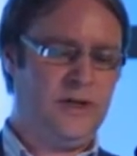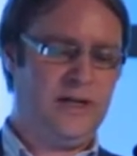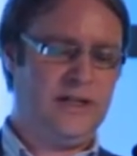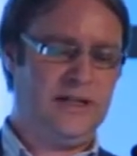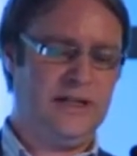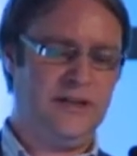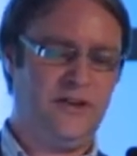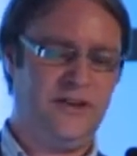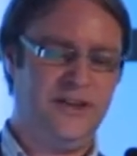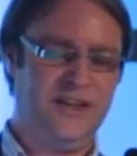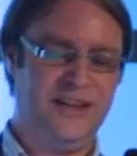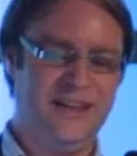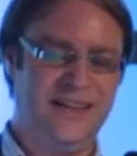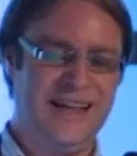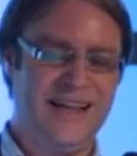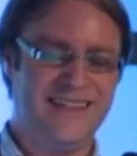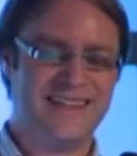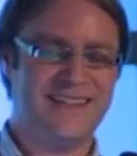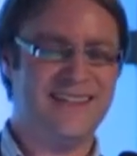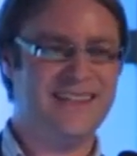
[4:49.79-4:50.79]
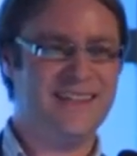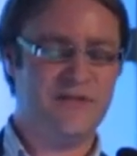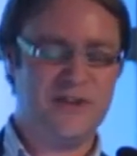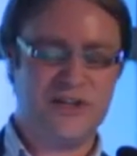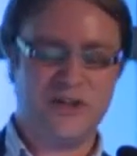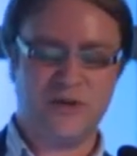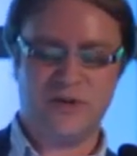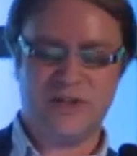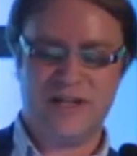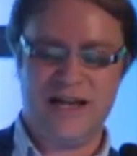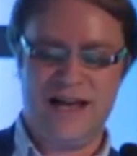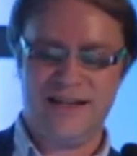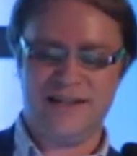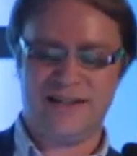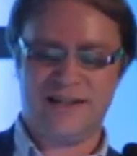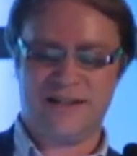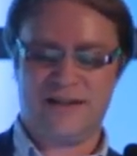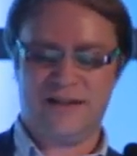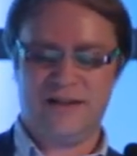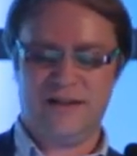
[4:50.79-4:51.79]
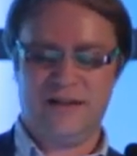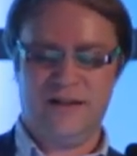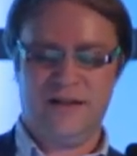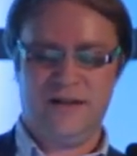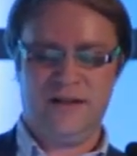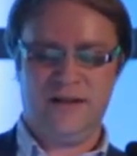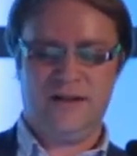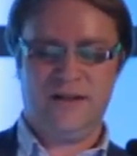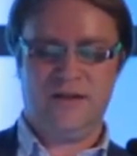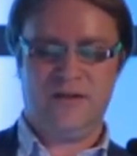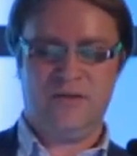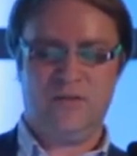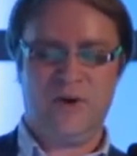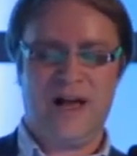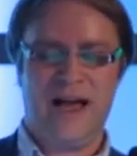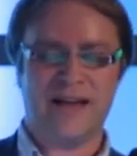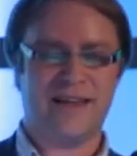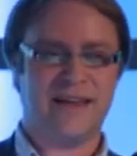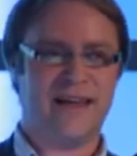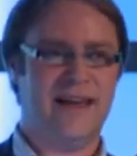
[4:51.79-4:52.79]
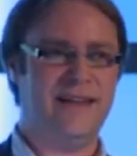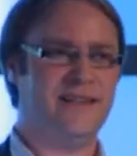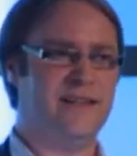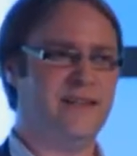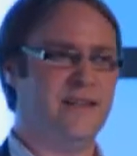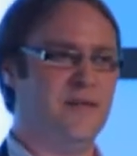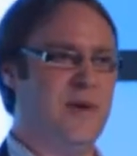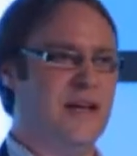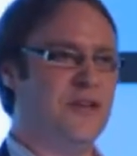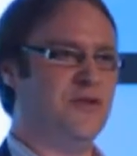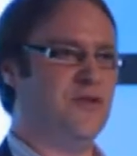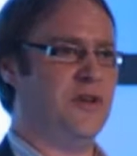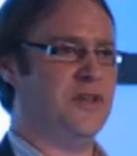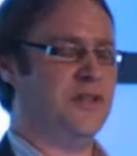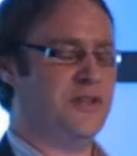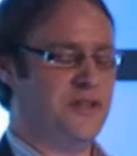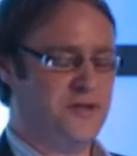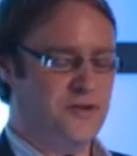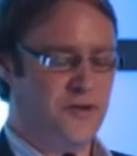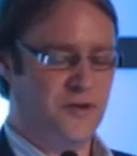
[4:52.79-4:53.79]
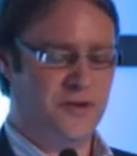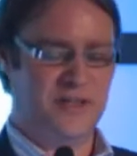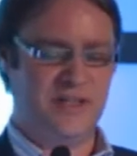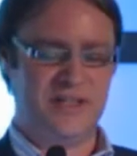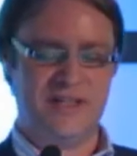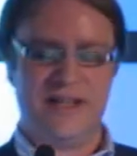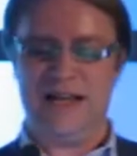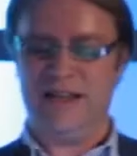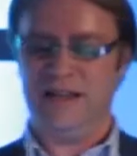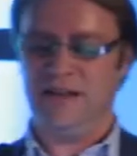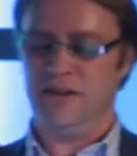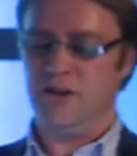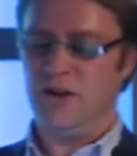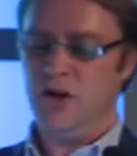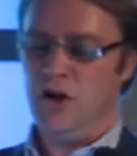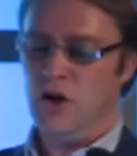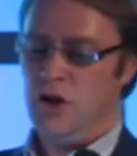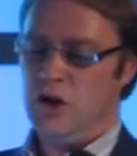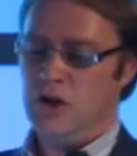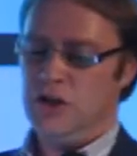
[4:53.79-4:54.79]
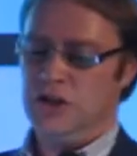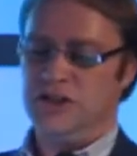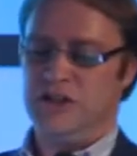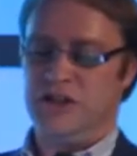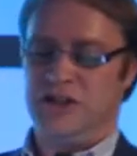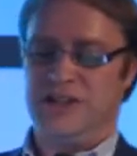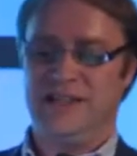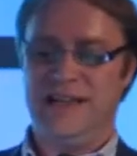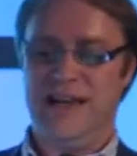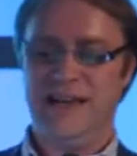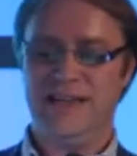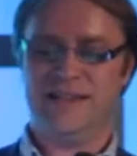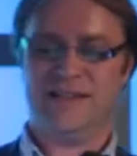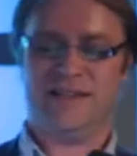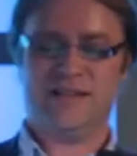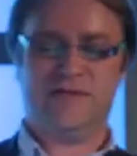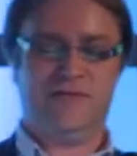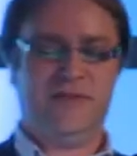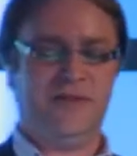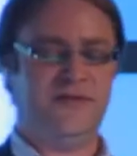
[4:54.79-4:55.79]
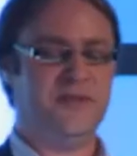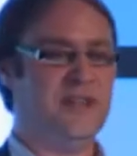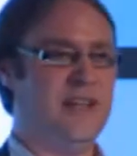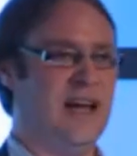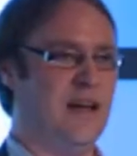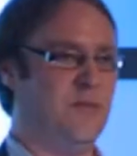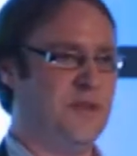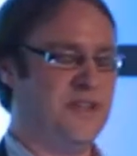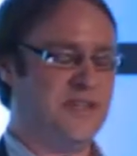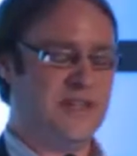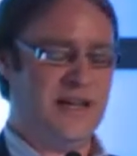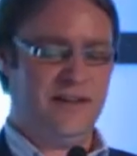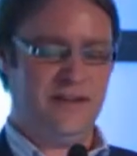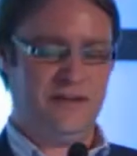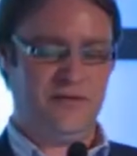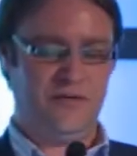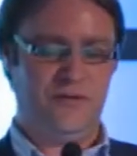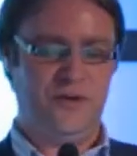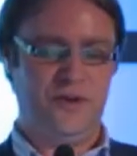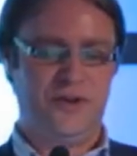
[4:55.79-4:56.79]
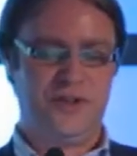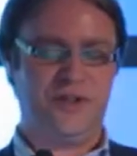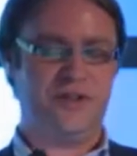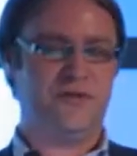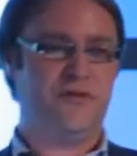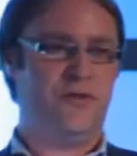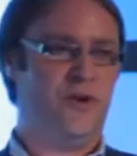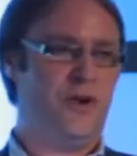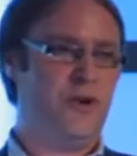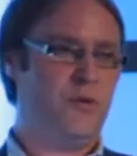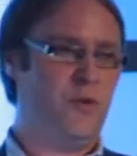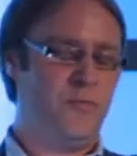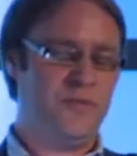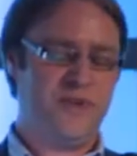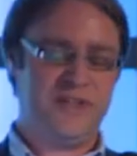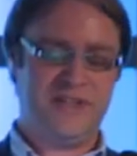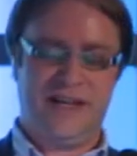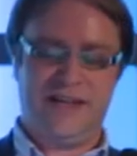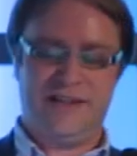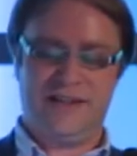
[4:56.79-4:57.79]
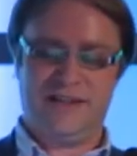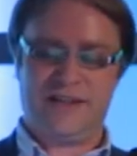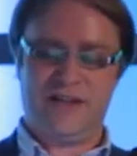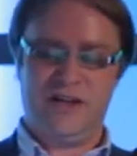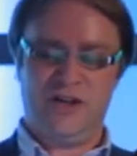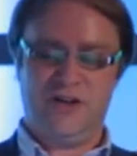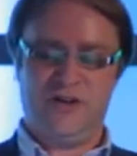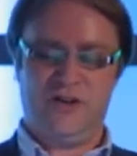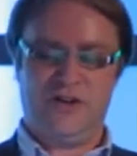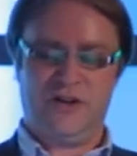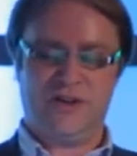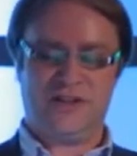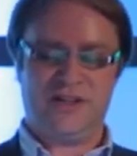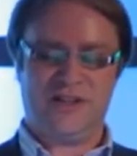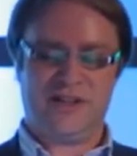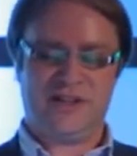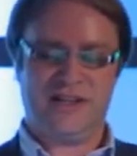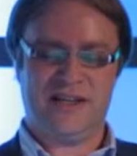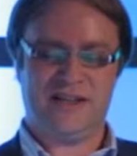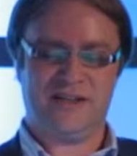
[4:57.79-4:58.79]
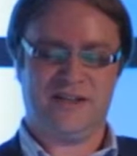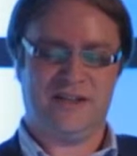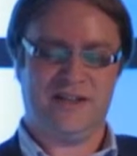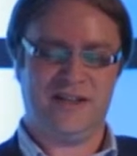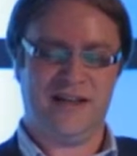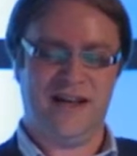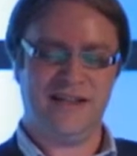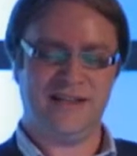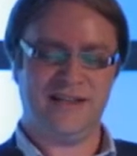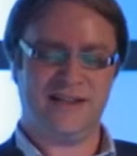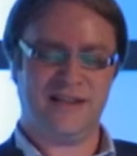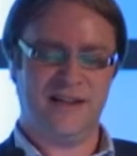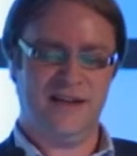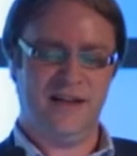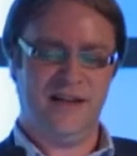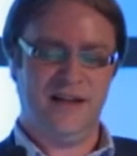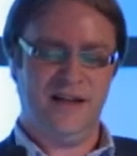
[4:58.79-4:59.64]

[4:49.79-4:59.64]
And then on that individual task, we're aggregating the metrics to understand success, 59% versus 41% non-success on task.